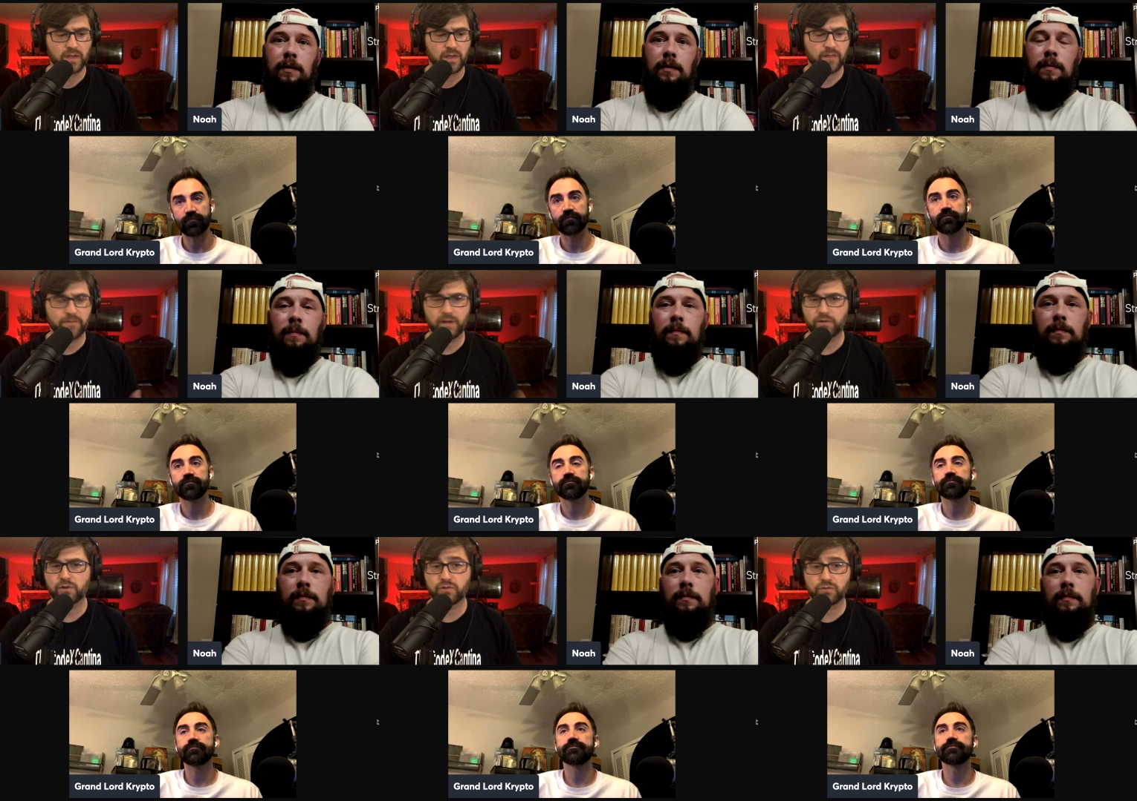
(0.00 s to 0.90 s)
Speaker 1: the five
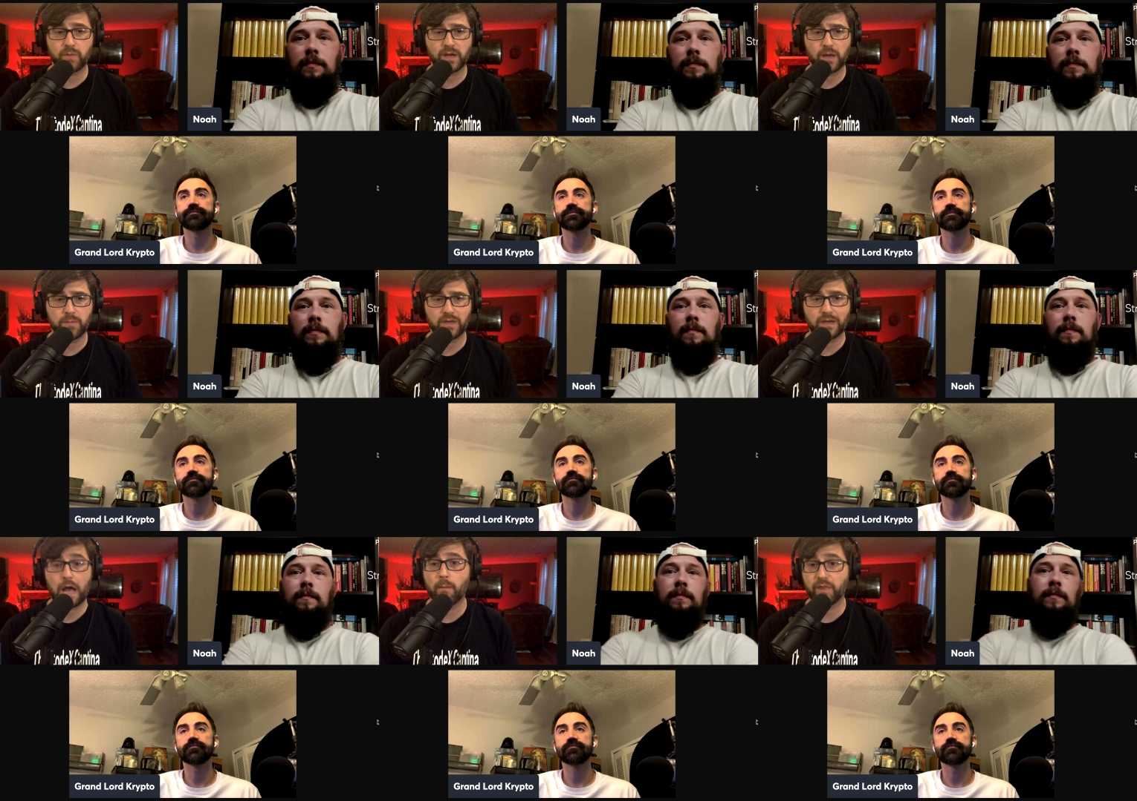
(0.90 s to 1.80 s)
virtues might not be a
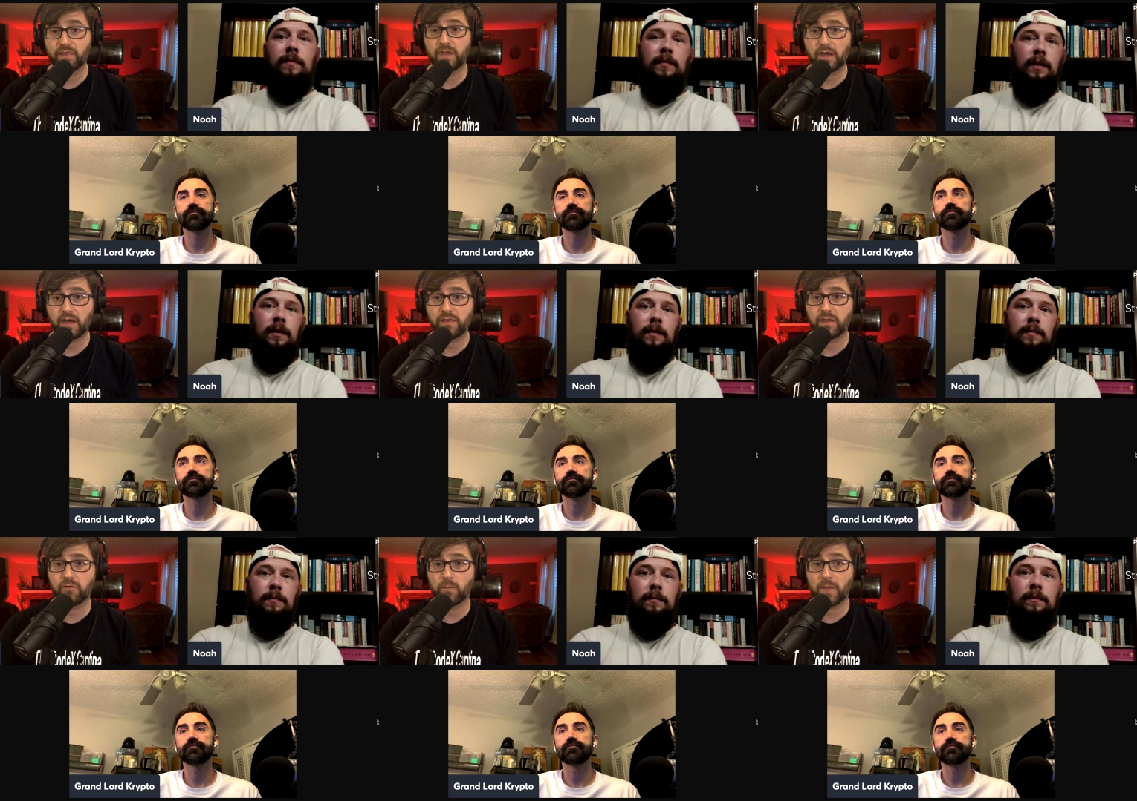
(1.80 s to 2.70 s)
common thing, I
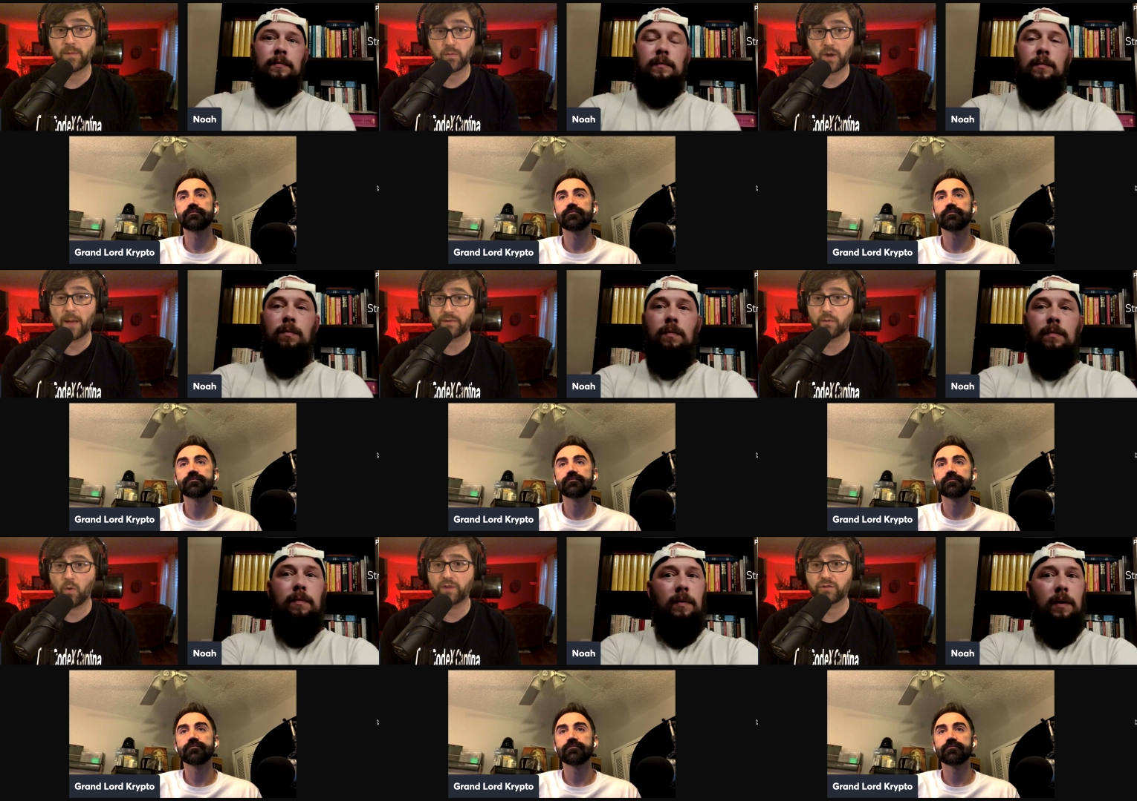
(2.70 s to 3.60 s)
think, for maybe perhaps some
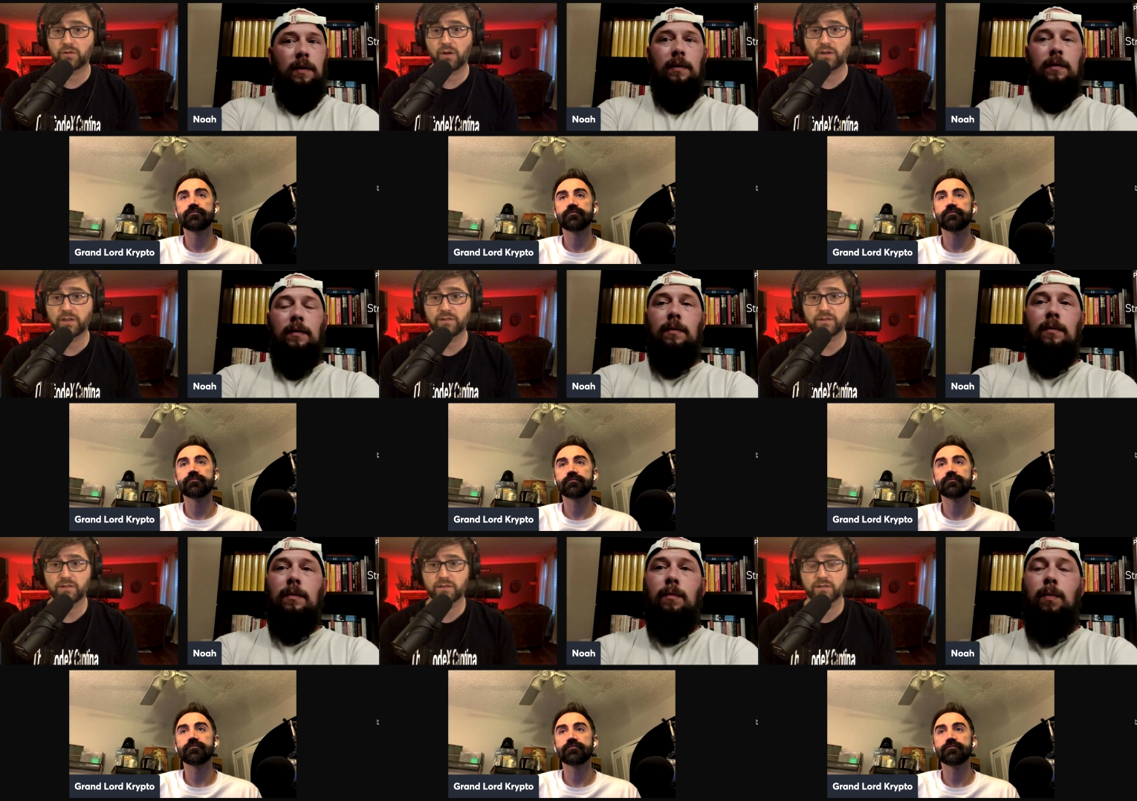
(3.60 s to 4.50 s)
Western
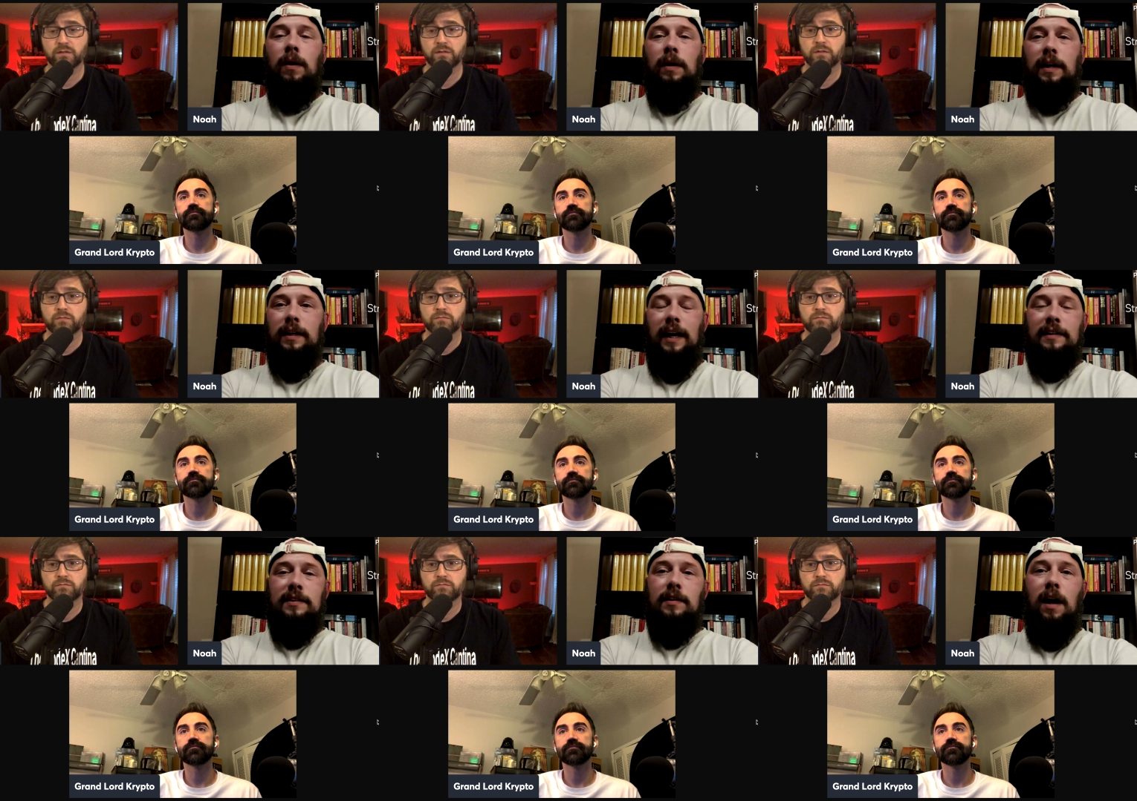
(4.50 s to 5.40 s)
audiences.
Speaker 2: Well,
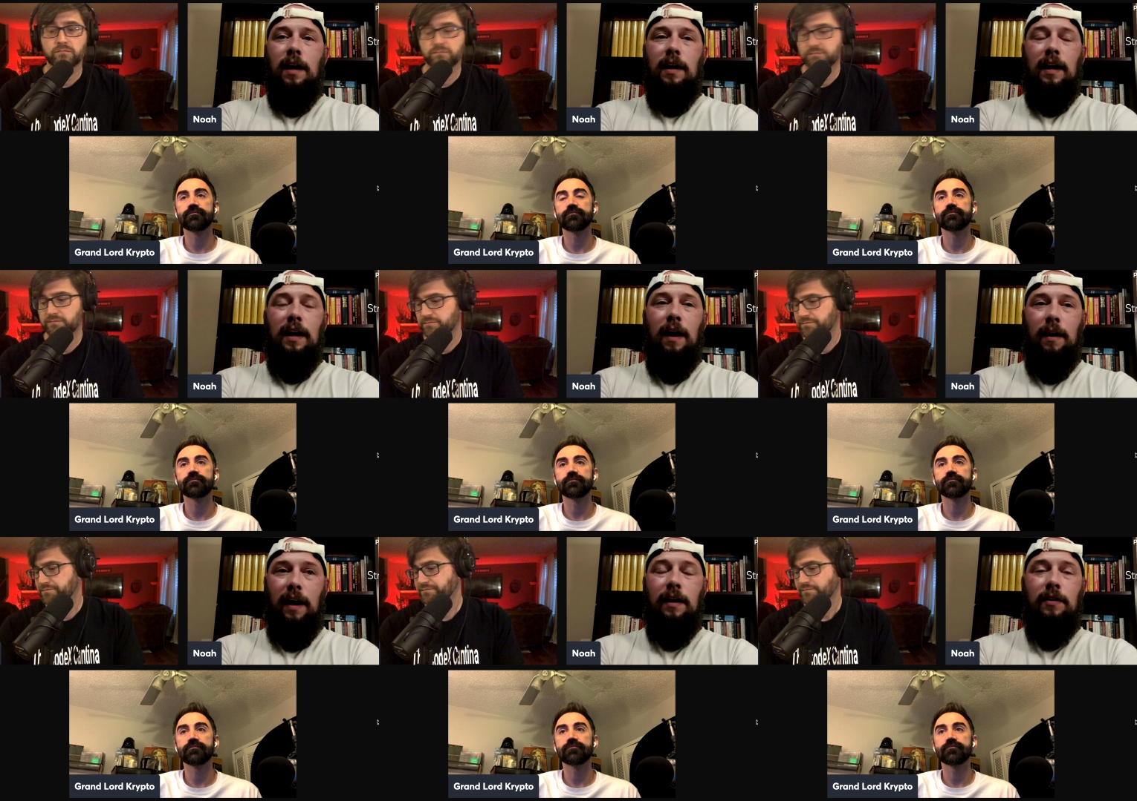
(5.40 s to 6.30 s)
it's not. I,
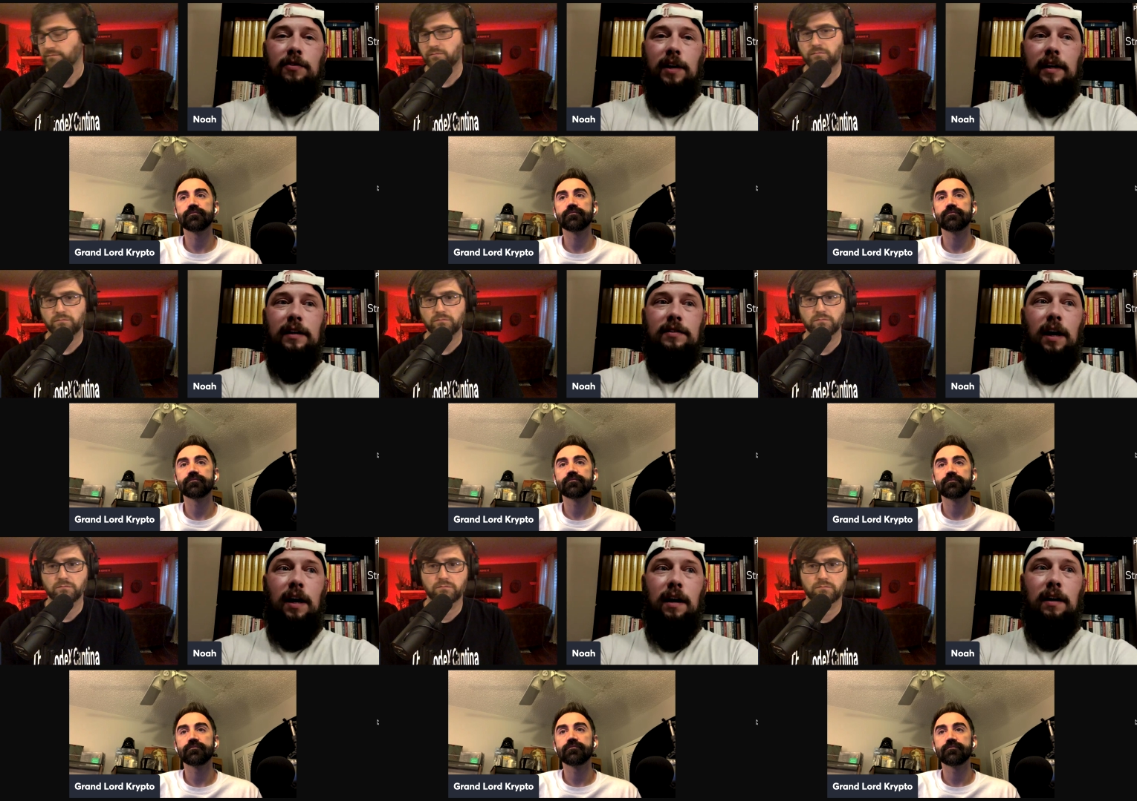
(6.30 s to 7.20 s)
I understand it's
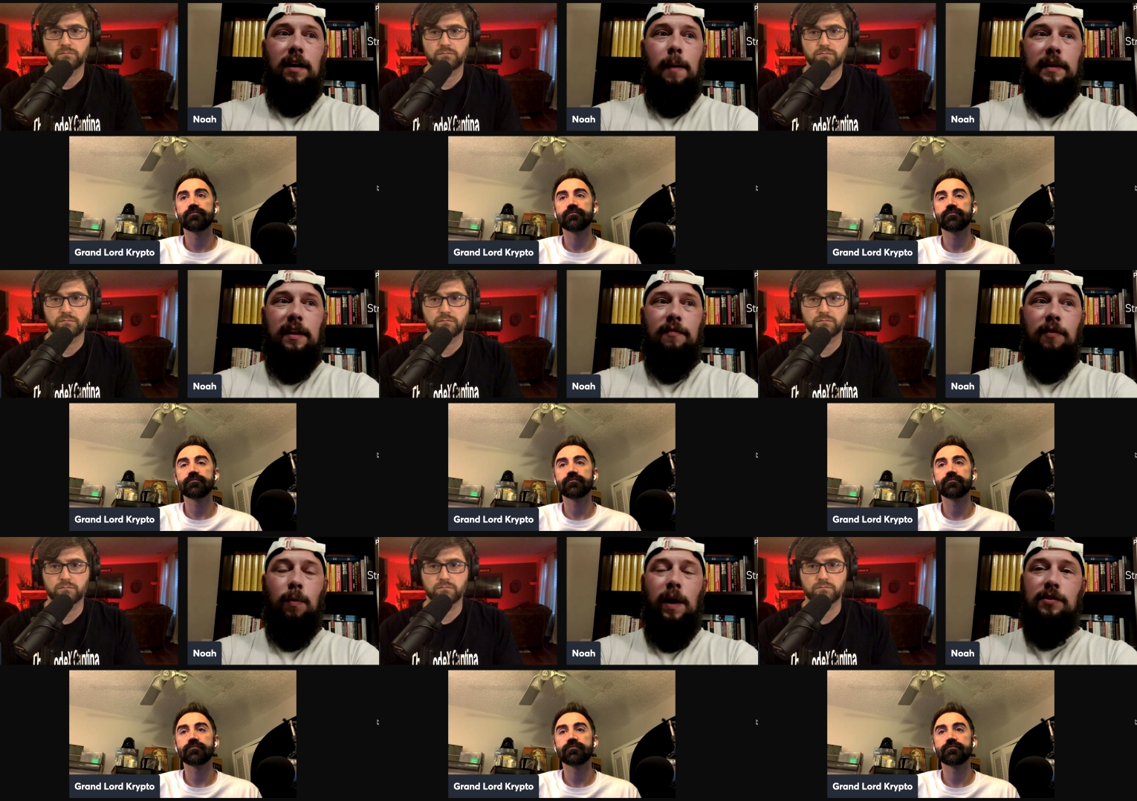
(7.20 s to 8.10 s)
not a common thing
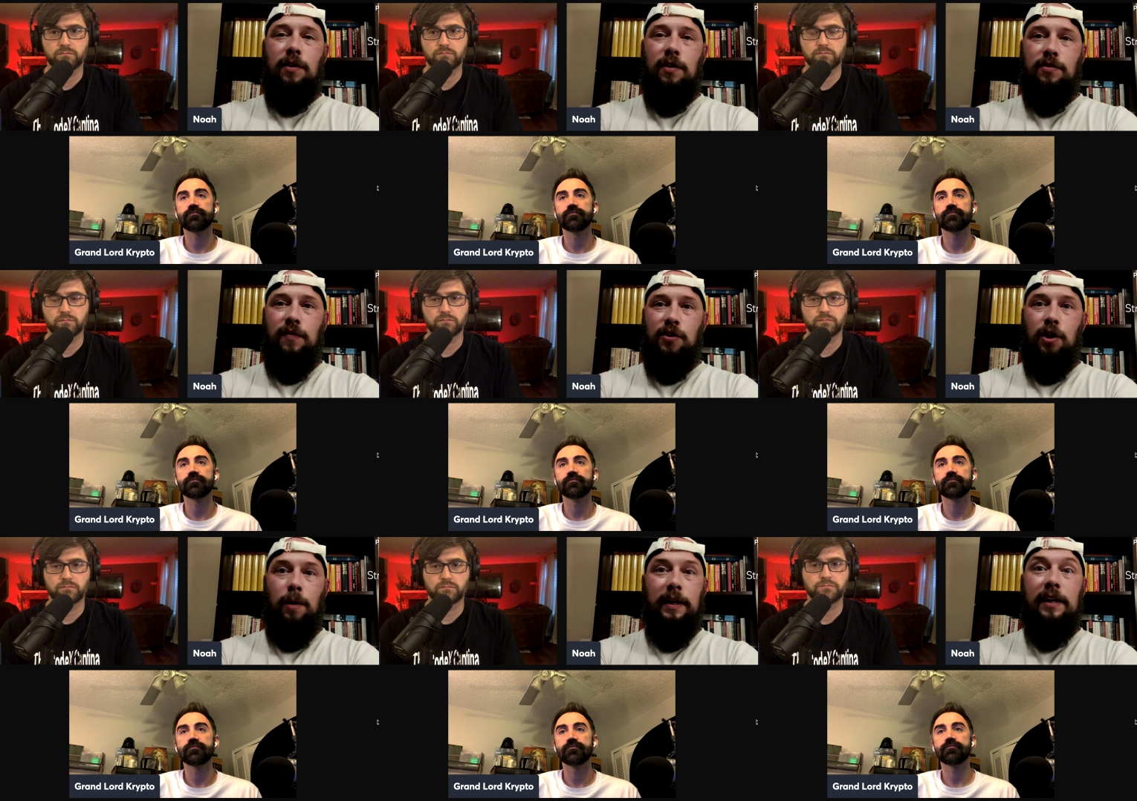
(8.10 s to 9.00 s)
for Westerners for sure, but